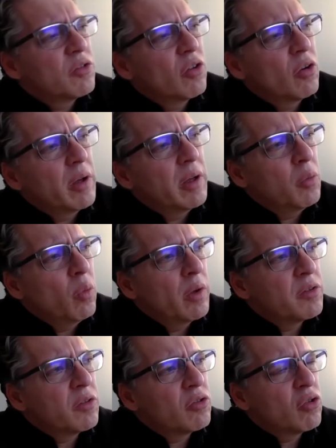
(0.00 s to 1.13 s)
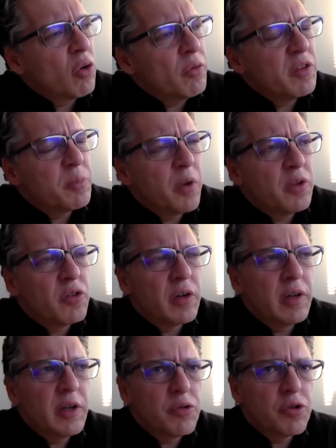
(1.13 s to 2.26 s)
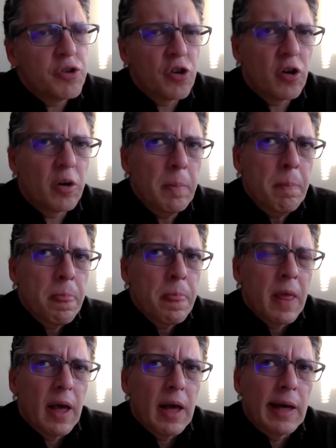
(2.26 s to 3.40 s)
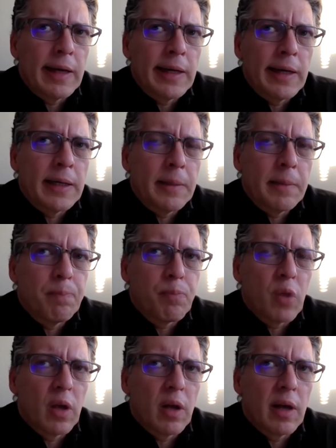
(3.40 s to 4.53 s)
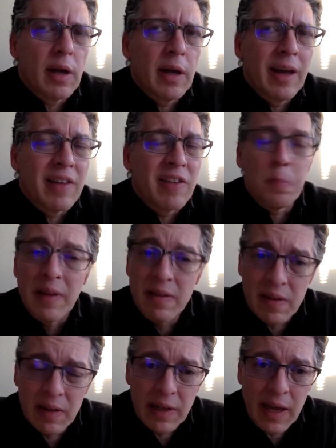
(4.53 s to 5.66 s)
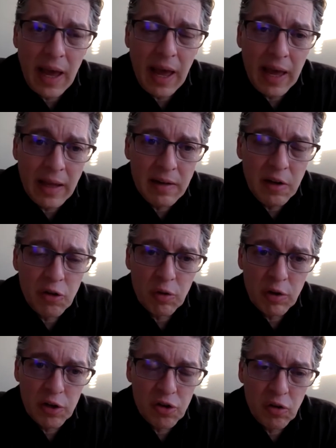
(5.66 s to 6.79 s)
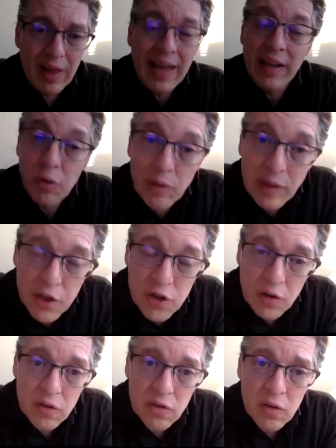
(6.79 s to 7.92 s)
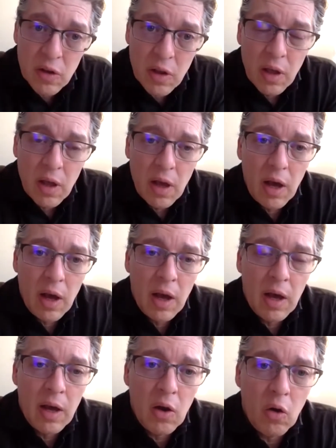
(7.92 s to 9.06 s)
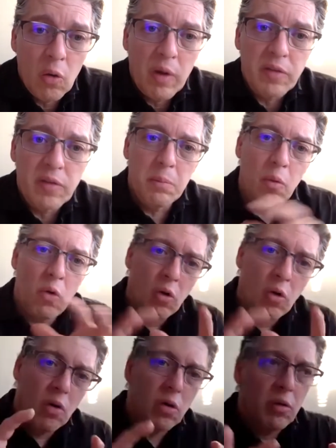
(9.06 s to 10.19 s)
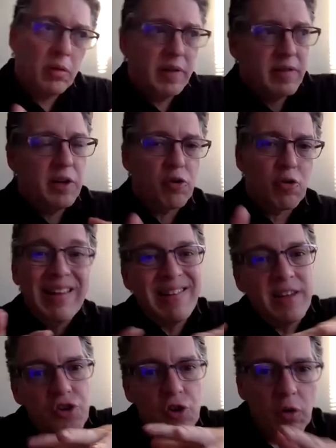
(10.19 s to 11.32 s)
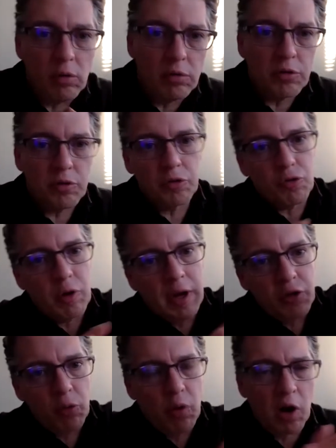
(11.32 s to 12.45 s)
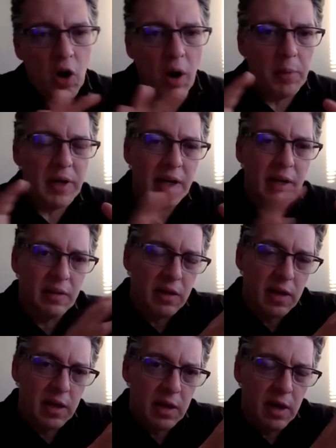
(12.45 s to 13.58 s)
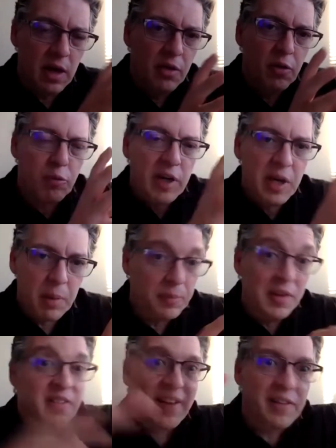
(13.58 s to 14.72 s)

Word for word: So it was Soviet-sponsored literature, uh, explicitly anti-traditional, anti-religious. Uh, or was it more, let's say, transitional, sort of trying to accommodate the the reading public?